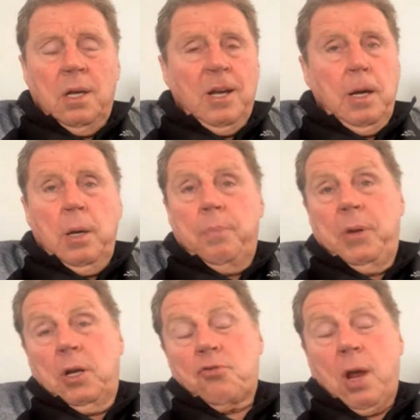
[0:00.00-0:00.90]

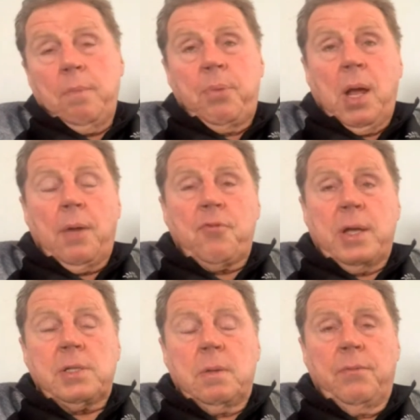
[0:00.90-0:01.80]
Been a great player for
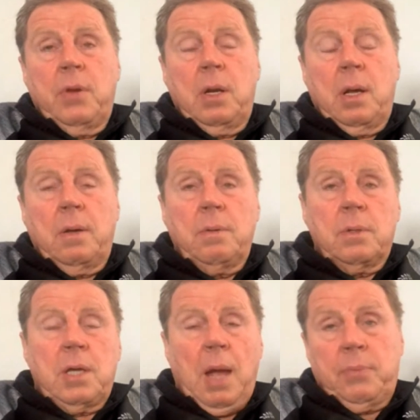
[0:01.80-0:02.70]
Aston Villa,
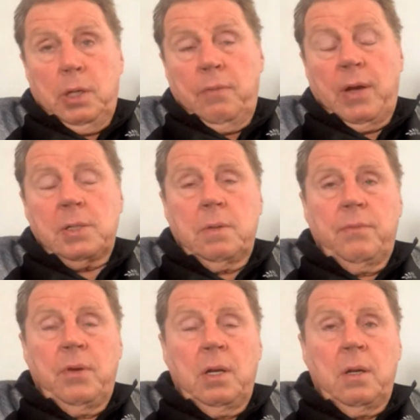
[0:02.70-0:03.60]
captain of
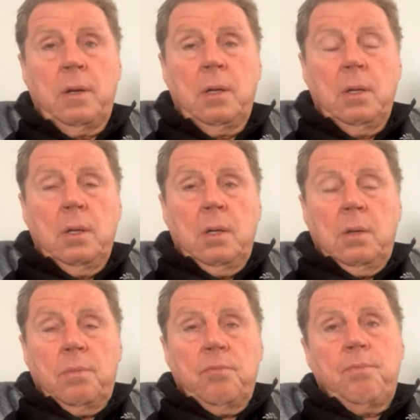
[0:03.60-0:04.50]
Aston Villa.
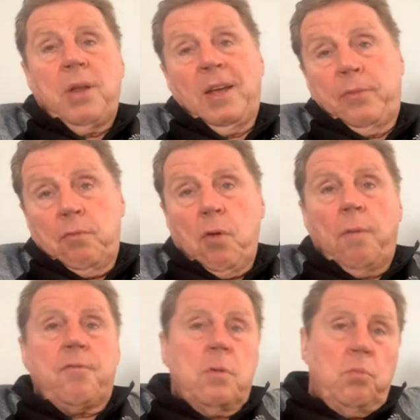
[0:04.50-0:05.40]
Played for
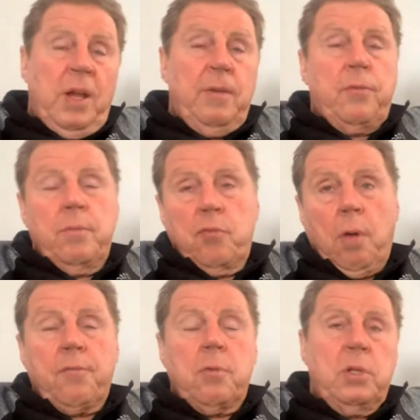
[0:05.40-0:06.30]
Rotherham, went from
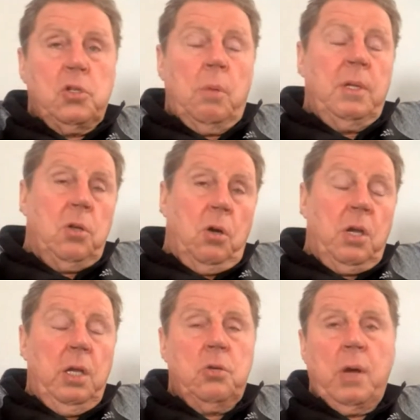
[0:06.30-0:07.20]
Rotherham with Tommy
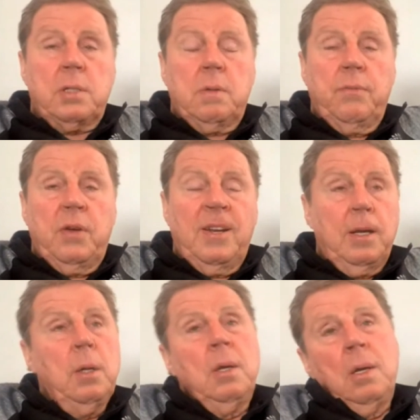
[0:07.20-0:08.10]
Docherty to Aston
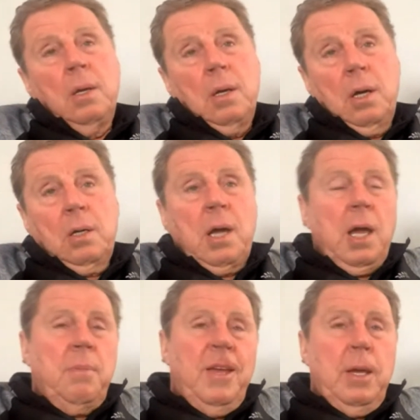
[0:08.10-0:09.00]
Villa, and
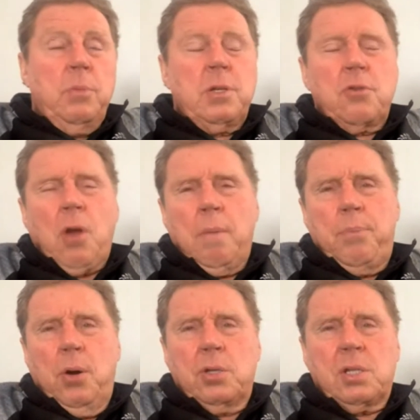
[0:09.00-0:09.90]
came here. He was a great
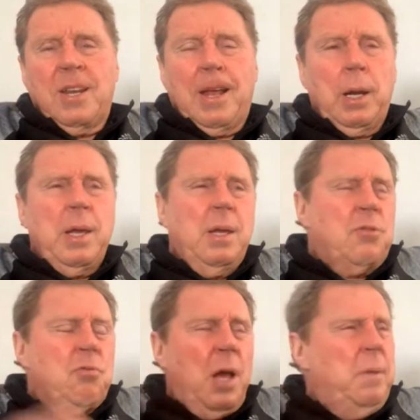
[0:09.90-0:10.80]
personality,
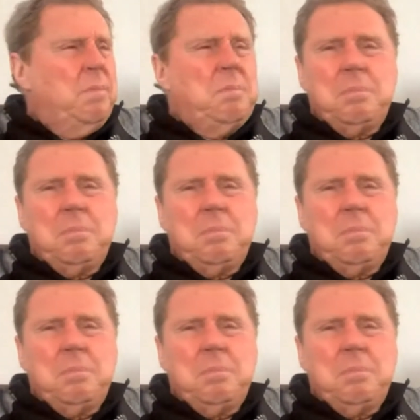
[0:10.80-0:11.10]
great.